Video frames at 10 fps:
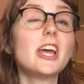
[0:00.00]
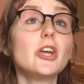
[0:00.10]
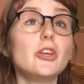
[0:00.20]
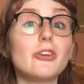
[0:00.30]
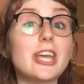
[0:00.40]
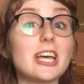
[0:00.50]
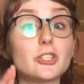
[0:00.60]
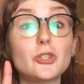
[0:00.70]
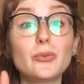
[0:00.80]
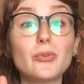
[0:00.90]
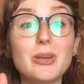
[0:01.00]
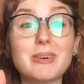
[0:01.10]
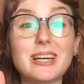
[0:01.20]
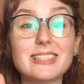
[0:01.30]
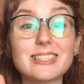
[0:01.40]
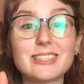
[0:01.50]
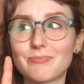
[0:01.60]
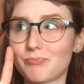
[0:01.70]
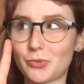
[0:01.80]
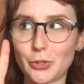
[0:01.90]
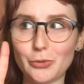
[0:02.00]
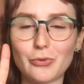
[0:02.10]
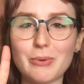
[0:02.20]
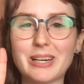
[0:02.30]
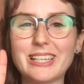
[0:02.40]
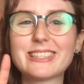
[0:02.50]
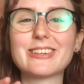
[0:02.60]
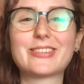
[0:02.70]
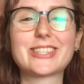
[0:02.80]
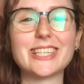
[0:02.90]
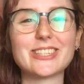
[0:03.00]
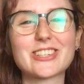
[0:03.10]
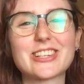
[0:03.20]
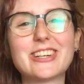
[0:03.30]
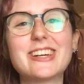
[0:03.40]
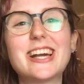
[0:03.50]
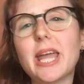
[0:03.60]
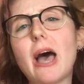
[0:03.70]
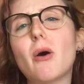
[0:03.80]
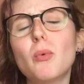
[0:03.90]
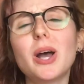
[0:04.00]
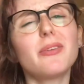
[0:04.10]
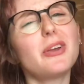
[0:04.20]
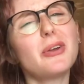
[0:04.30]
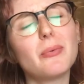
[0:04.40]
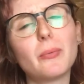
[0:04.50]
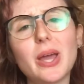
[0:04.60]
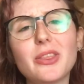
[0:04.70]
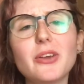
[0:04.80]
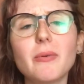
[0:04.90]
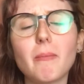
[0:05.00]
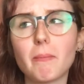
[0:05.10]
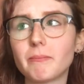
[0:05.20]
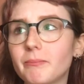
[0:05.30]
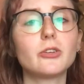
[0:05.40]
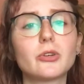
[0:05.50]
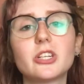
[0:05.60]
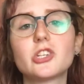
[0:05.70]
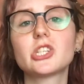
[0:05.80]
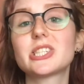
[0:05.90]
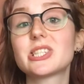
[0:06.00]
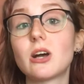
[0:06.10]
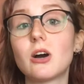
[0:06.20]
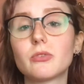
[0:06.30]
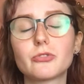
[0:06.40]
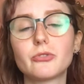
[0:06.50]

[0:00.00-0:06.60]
You get 2 free months of Skillshare. But yeah, whether you can just off